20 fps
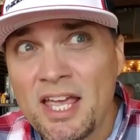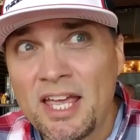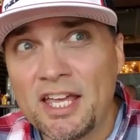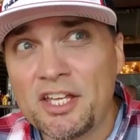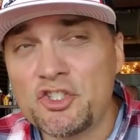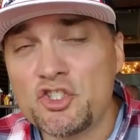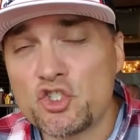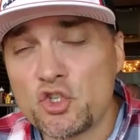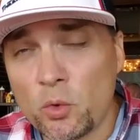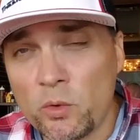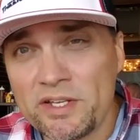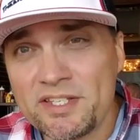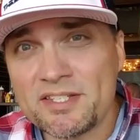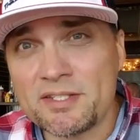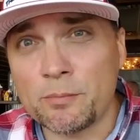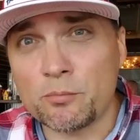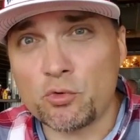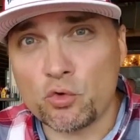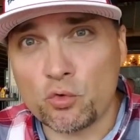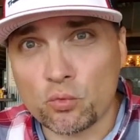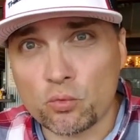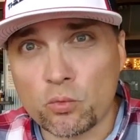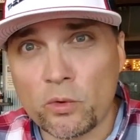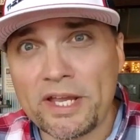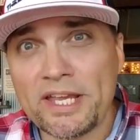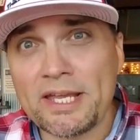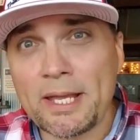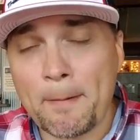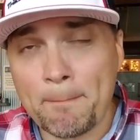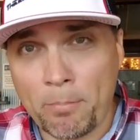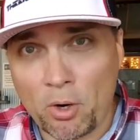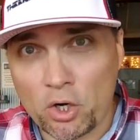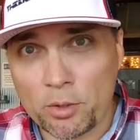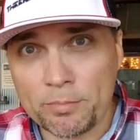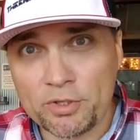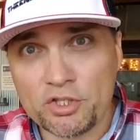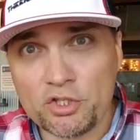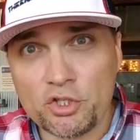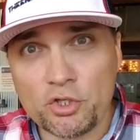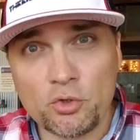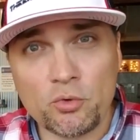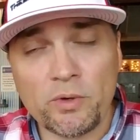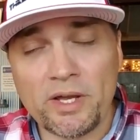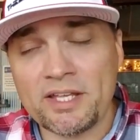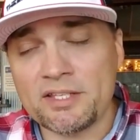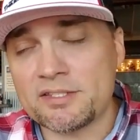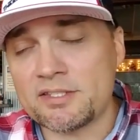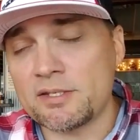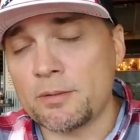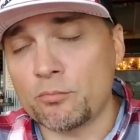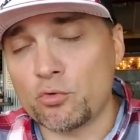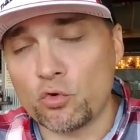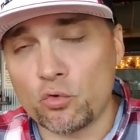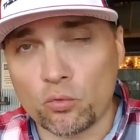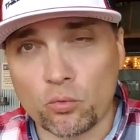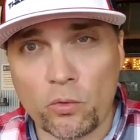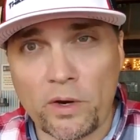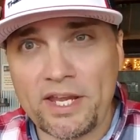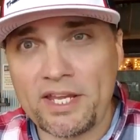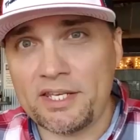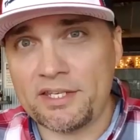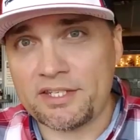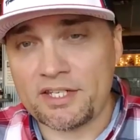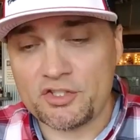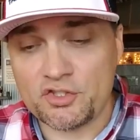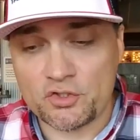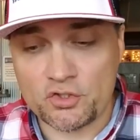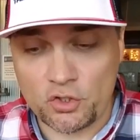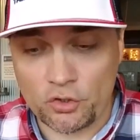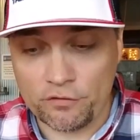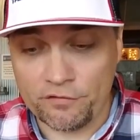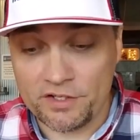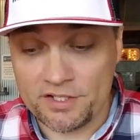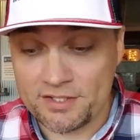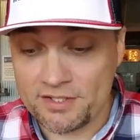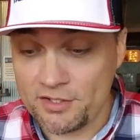Enjoy some great barbecue and some great service.